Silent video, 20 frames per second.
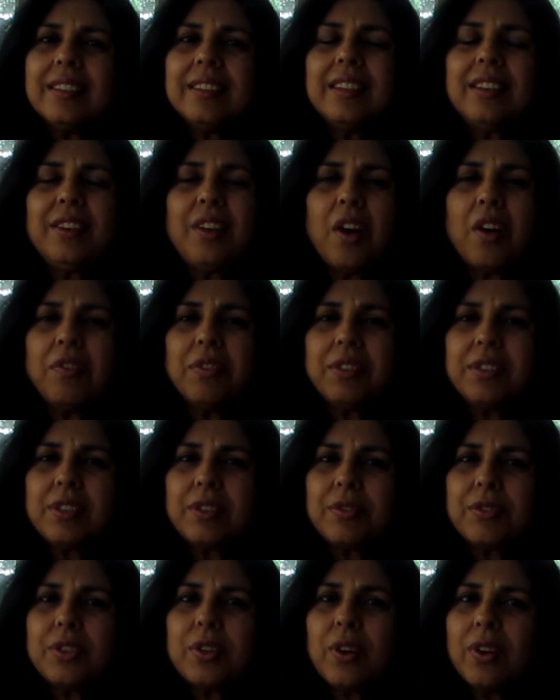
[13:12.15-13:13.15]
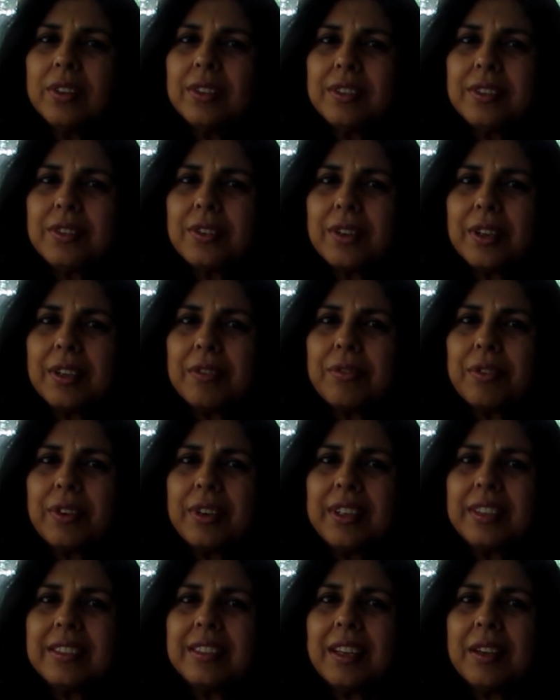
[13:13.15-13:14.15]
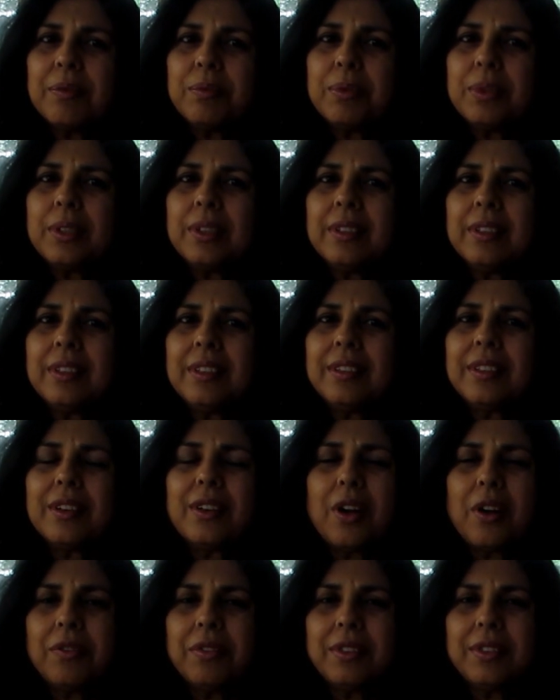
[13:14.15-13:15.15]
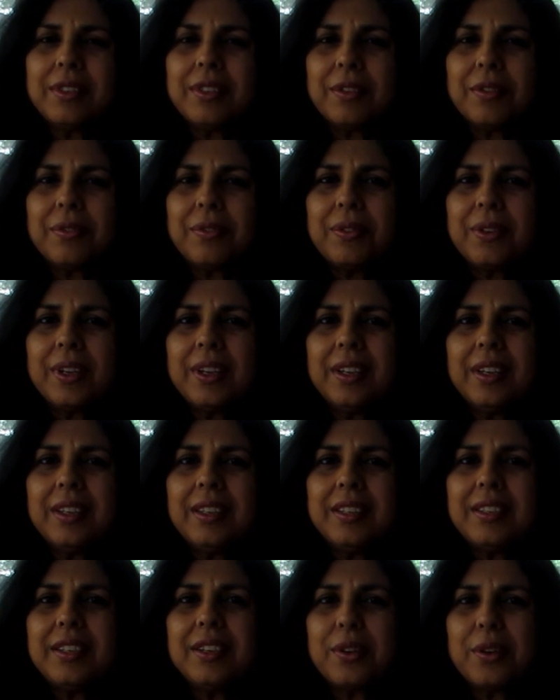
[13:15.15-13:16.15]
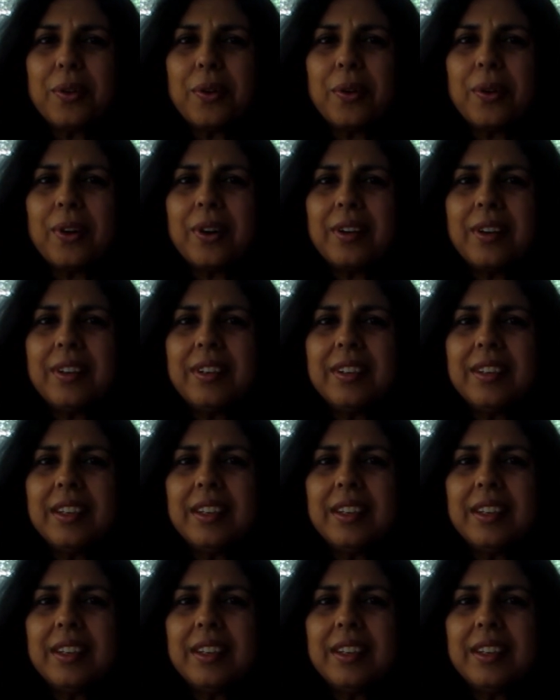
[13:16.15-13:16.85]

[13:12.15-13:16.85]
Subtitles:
the novels of Tolstoy, for example, the novels of Tagore.